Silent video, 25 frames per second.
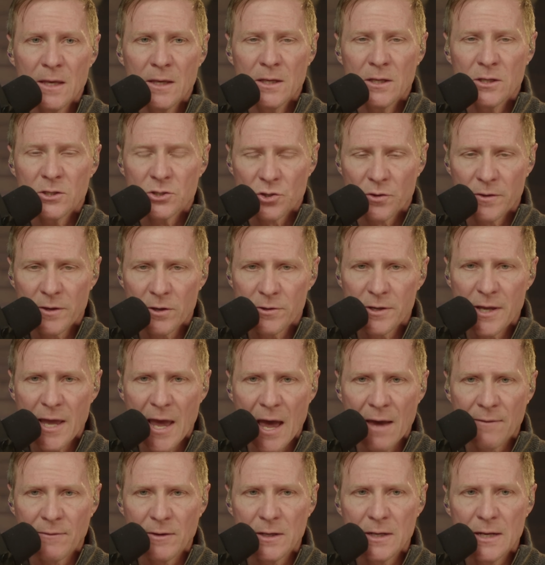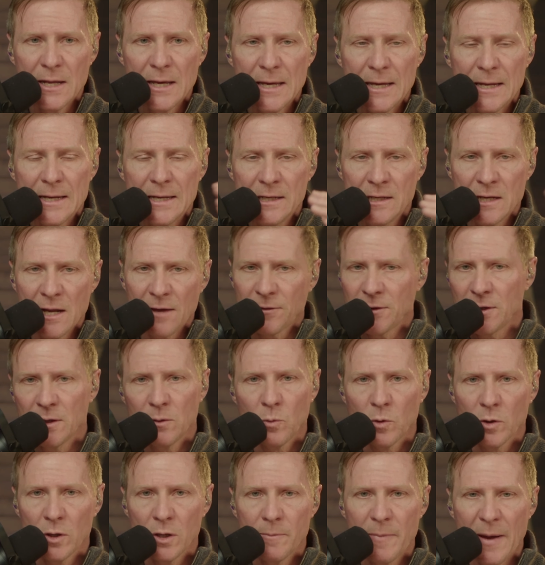So there you have it. Nothing to
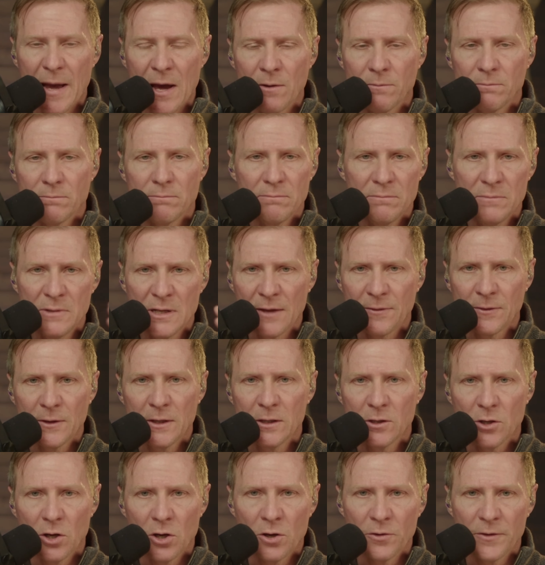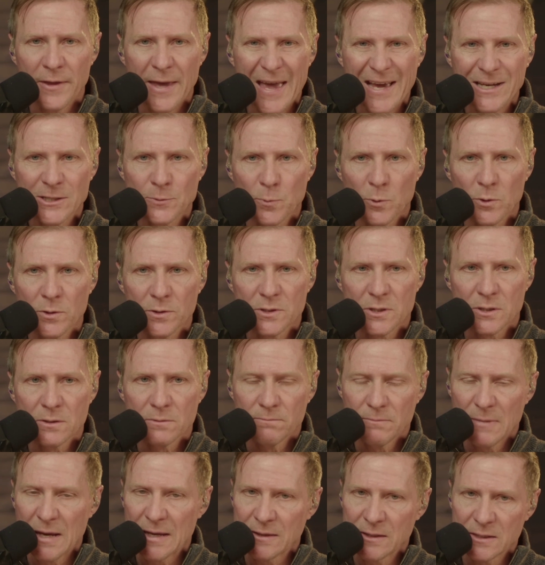worry about. Nothing at all. The experts
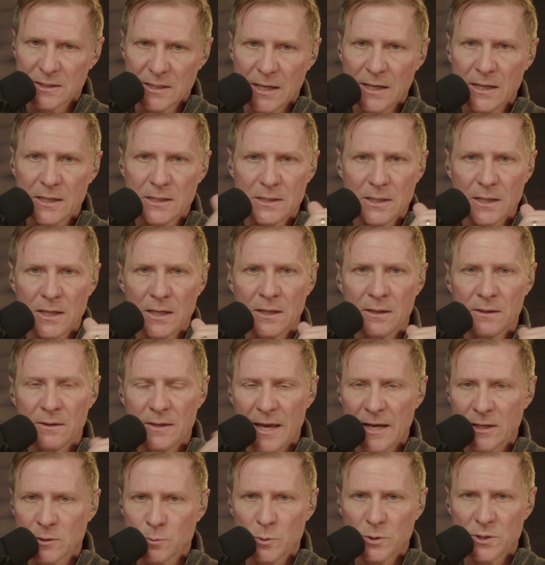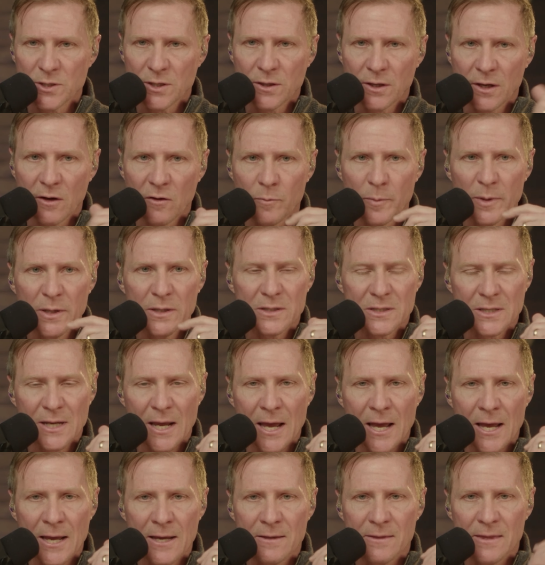at the CDC, the experts at the government
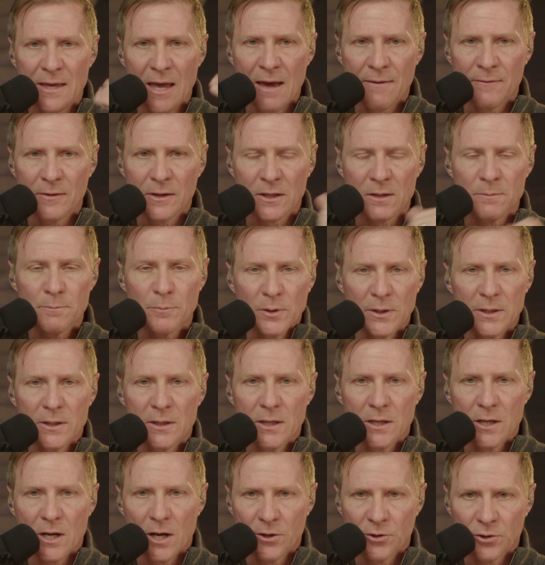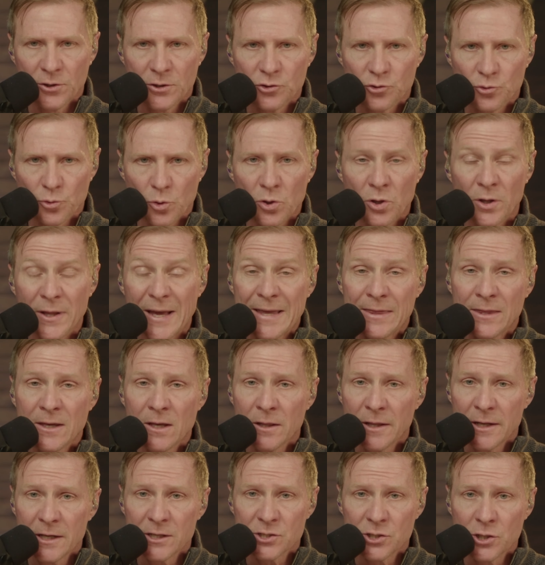say they have it completely under control, and they'll
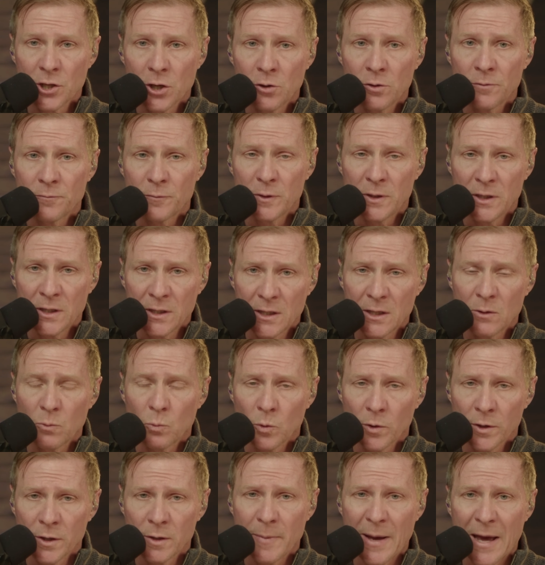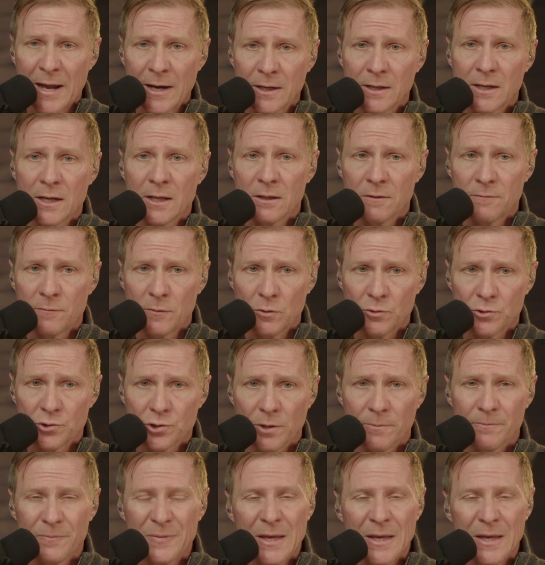let us know if we need to get worried about it in the future.